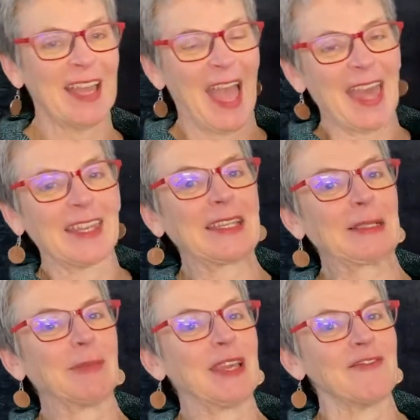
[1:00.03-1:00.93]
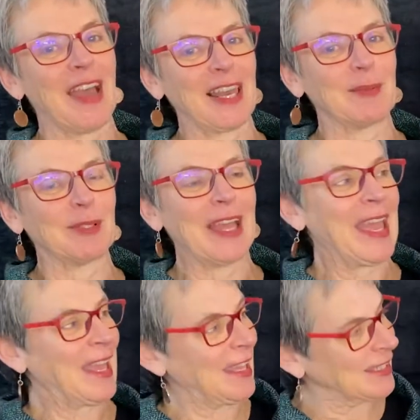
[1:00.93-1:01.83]
and it'll be available
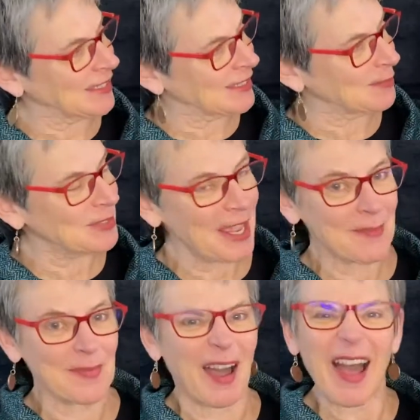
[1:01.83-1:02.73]
in September.